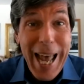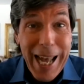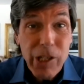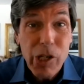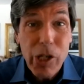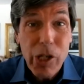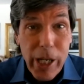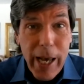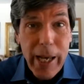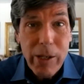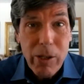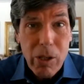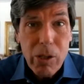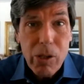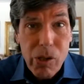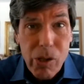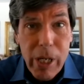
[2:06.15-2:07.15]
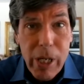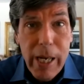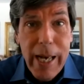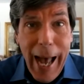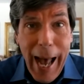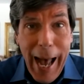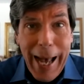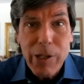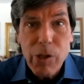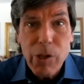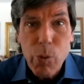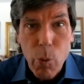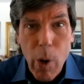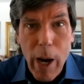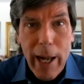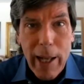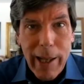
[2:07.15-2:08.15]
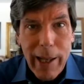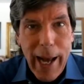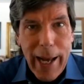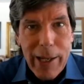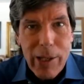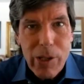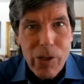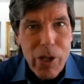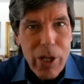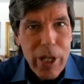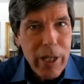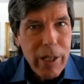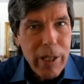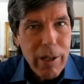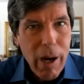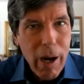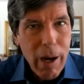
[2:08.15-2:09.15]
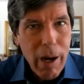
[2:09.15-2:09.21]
educators, as well as the